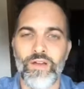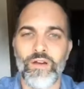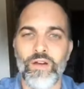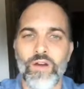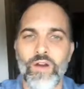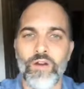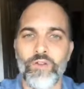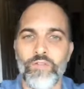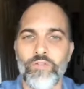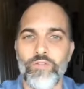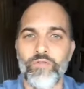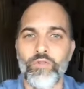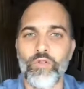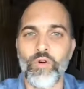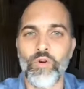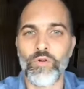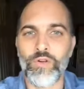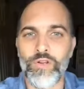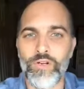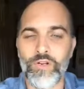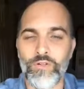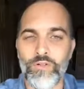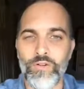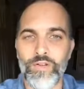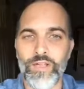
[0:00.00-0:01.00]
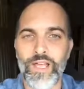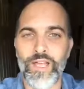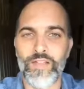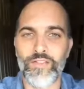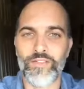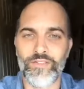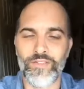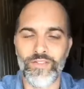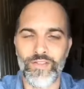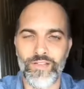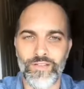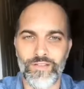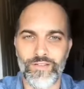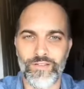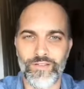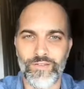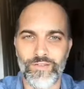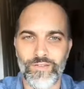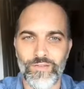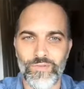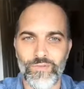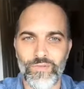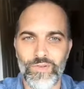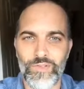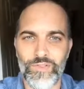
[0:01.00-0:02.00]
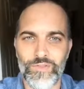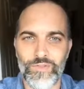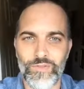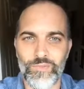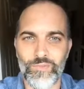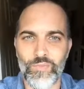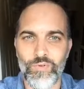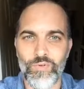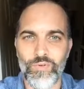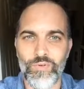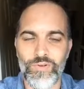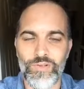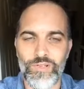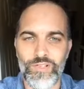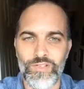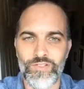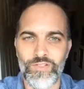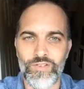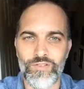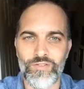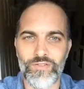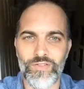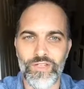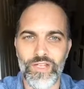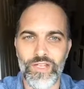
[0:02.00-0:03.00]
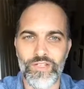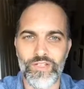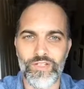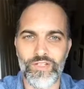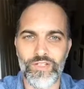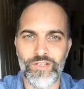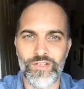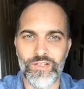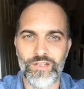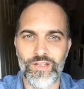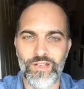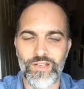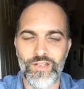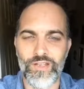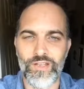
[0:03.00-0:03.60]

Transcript: are for it or against it. What's important is your attention.